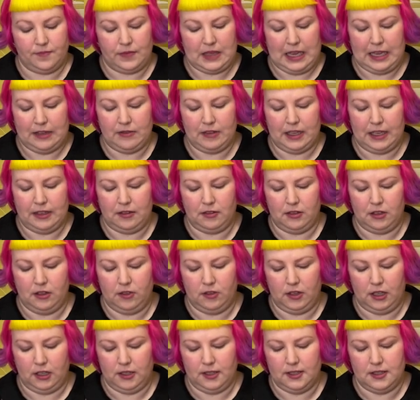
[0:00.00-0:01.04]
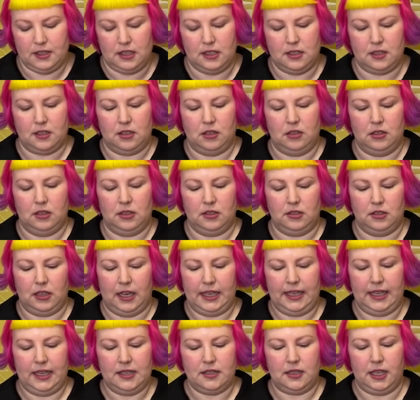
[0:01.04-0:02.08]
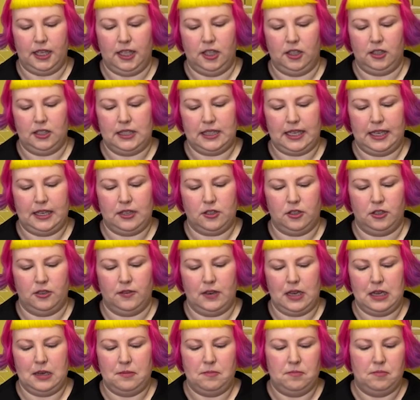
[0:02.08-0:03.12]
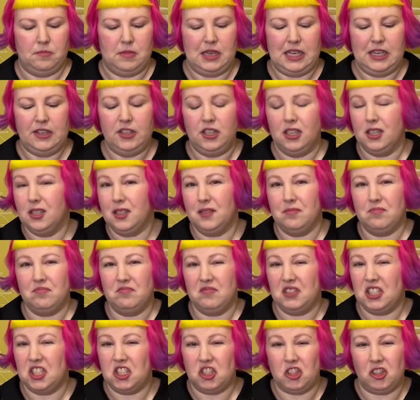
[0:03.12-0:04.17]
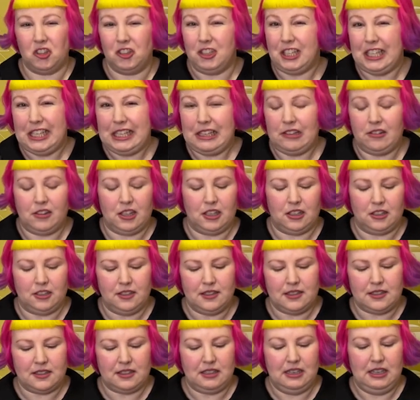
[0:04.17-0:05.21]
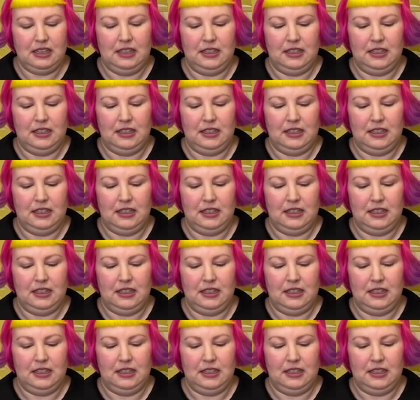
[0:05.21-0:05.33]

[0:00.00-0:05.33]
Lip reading: And then the thickness is, you could say, sort of a medium to chunky thickness,